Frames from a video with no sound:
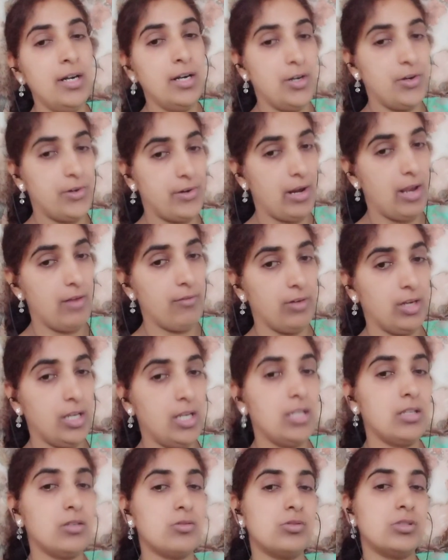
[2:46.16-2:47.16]

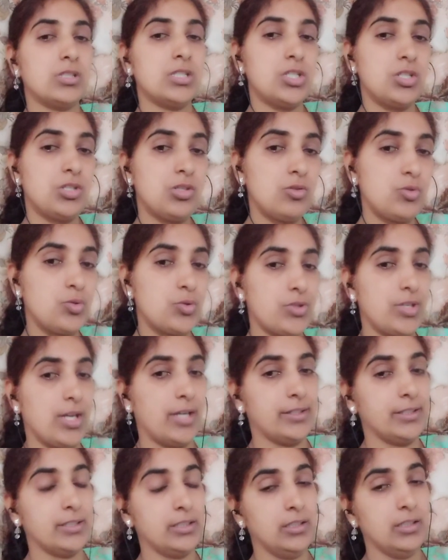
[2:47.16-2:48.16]
traveling. So this shows
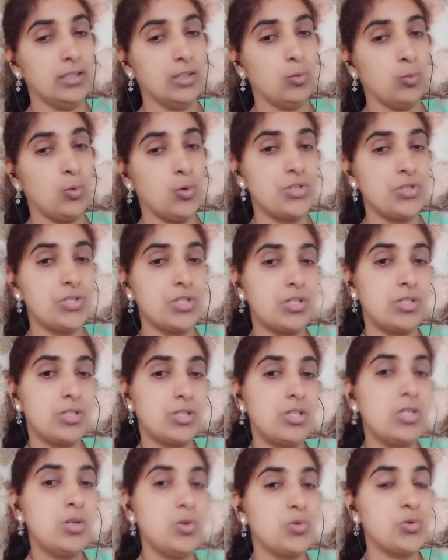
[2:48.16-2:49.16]
that the girl was
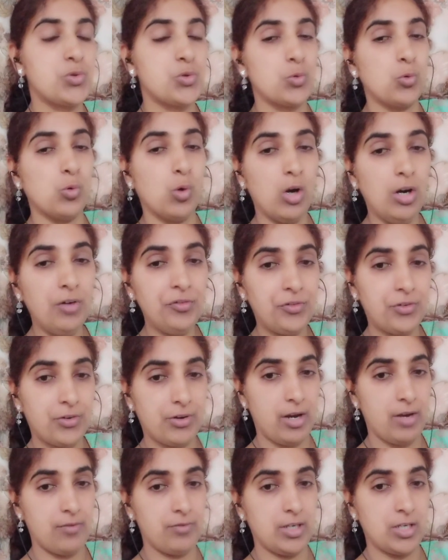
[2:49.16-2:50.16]
used to of
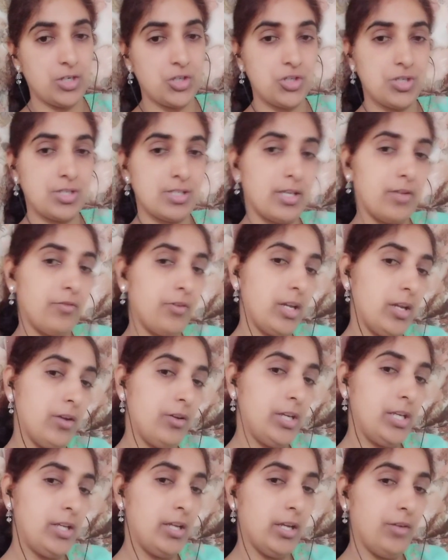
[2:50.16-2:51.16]
traveling. She's having
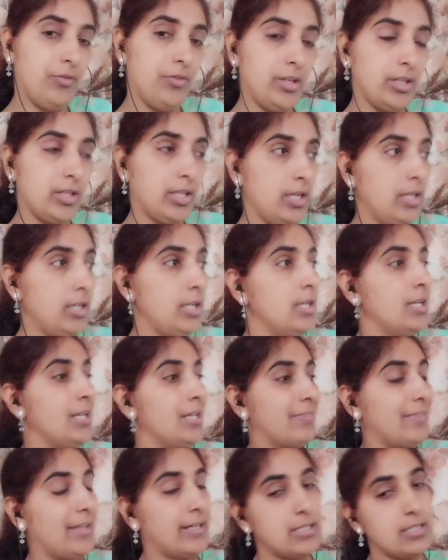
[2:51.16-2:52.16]
everything
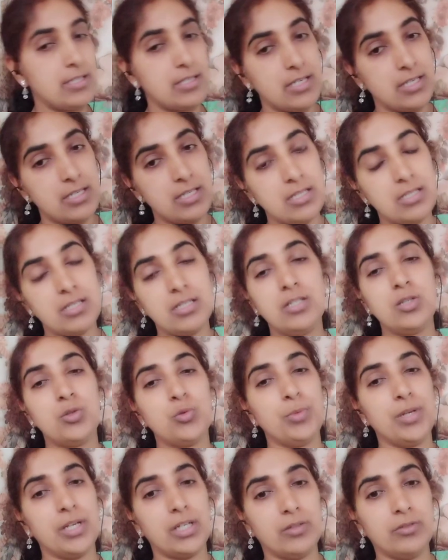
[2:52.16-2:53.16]
that is necessary to
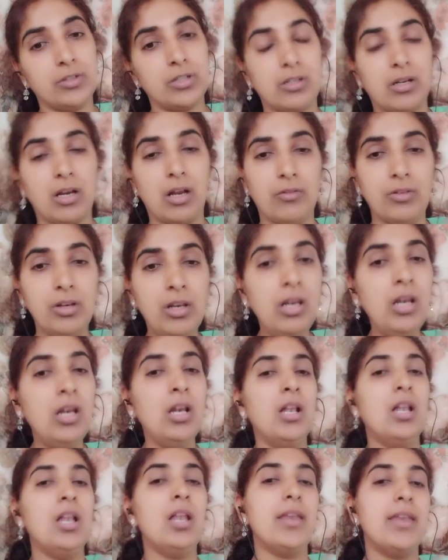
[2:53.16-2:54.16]
make our travel
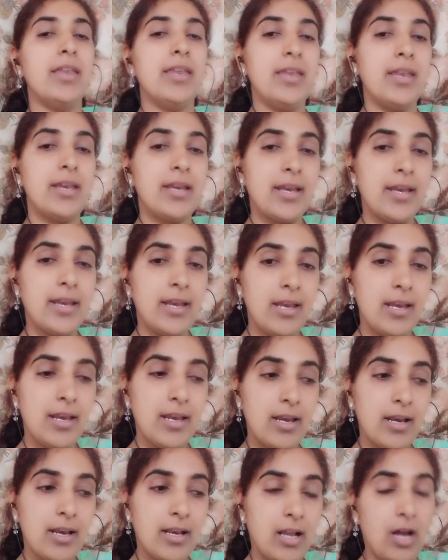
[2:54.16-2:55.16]

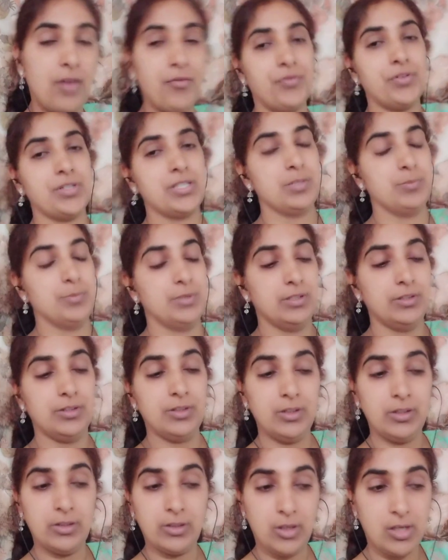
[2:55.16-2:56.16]
comfortable.
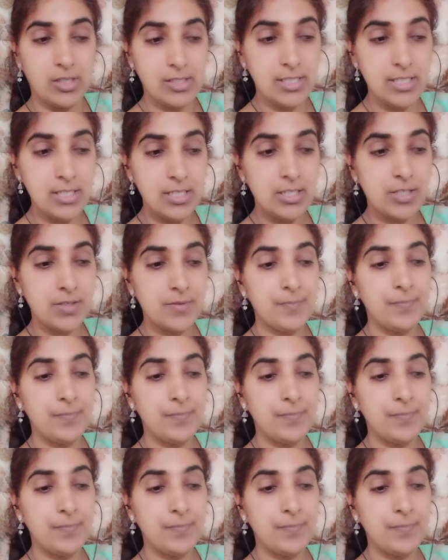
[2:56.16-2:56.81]
Got it?